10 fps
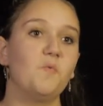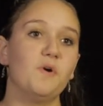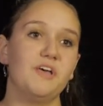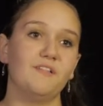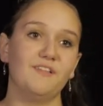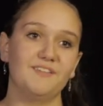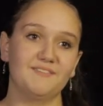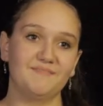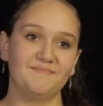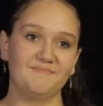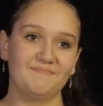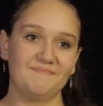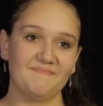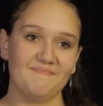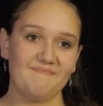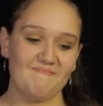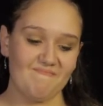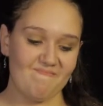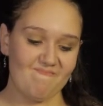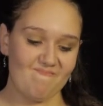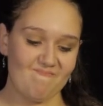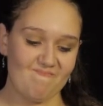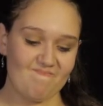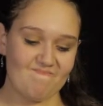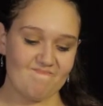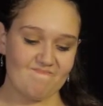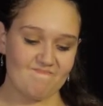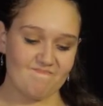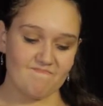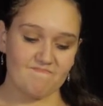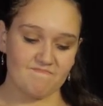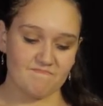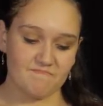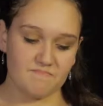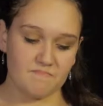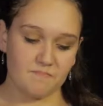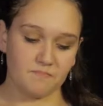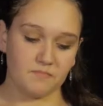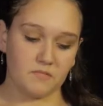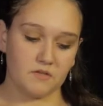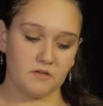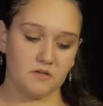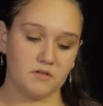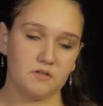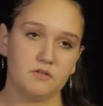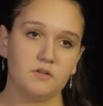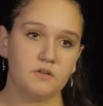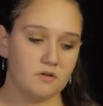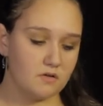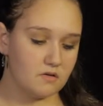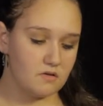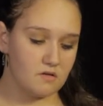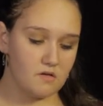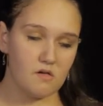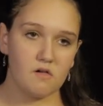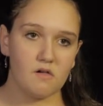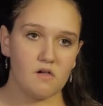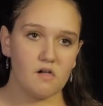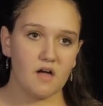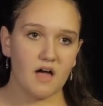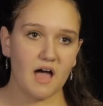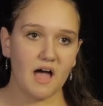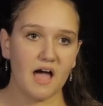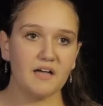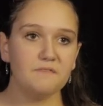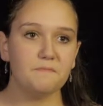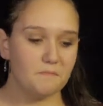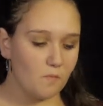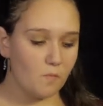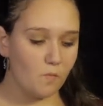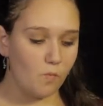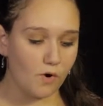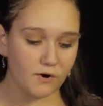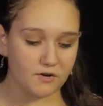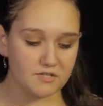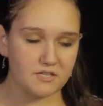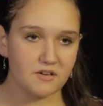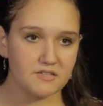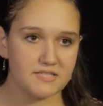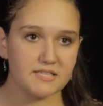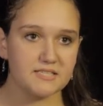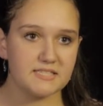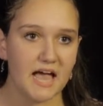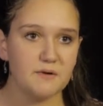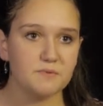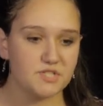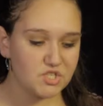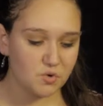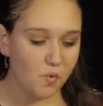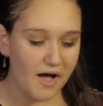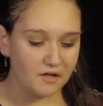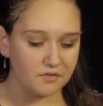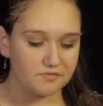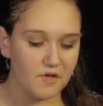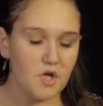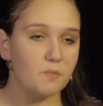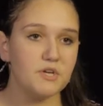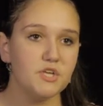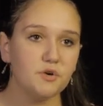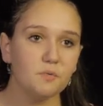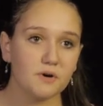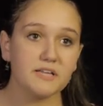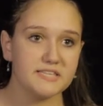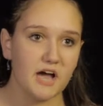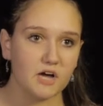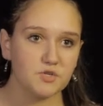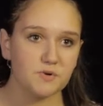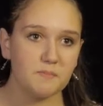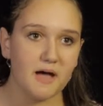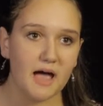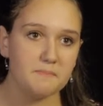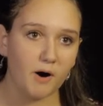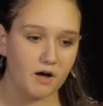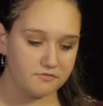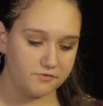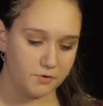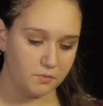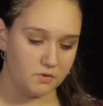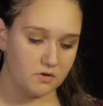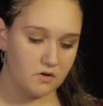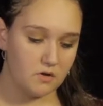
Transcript: Will whatever you did or whatever I did, I was thinking of you. Why are you being like this? I've worked since I was 12. When you were at the ashram, I bought food.